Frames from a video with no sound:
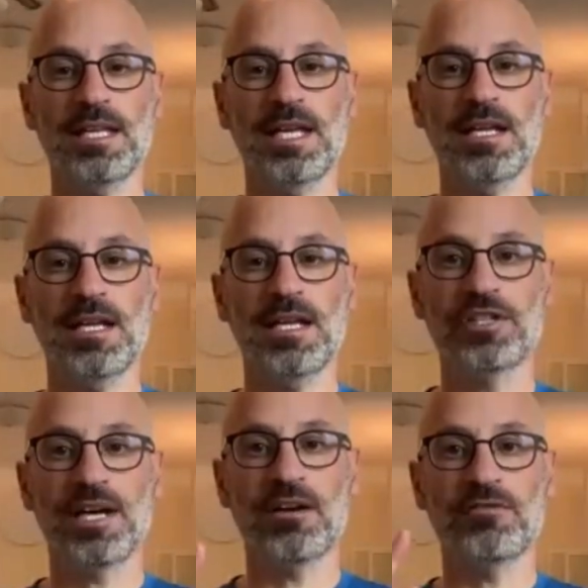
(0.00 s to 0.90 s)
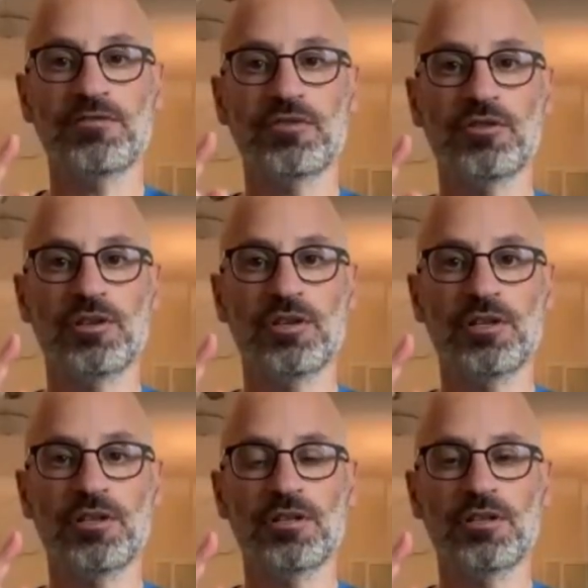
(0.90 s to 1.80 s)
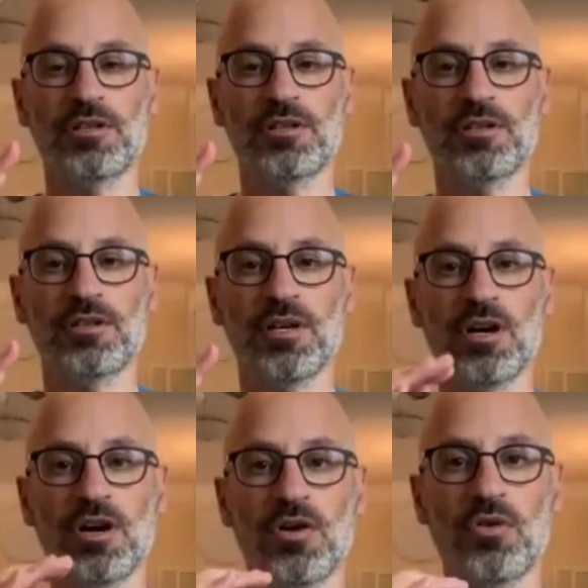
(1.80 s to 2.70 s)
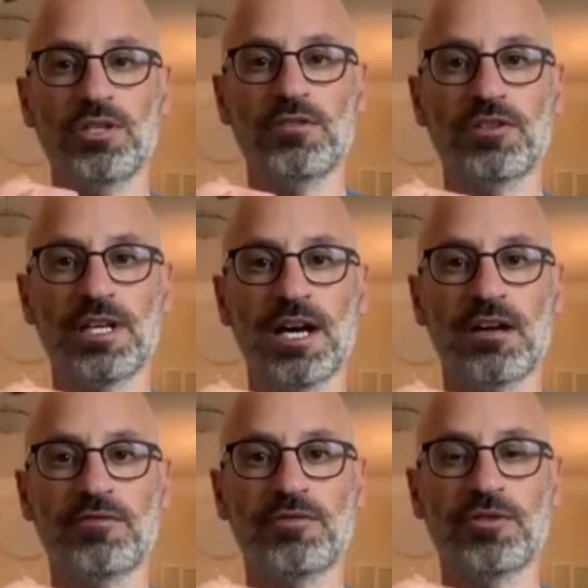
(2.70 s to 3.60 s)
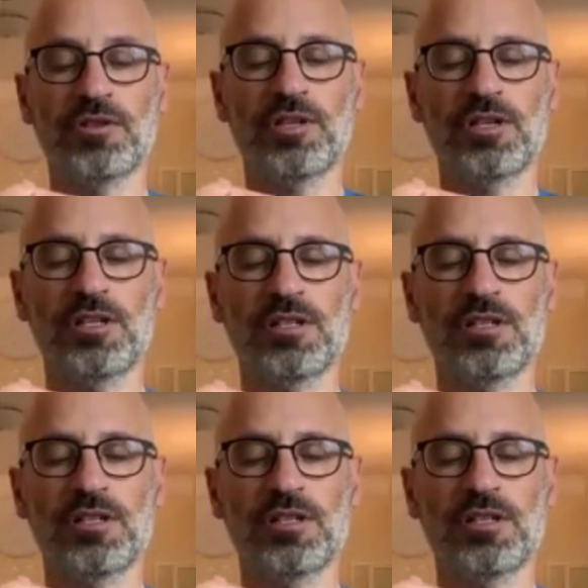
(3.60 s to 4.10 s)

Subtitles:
Inhale for the count of 4, holding for the count of 4.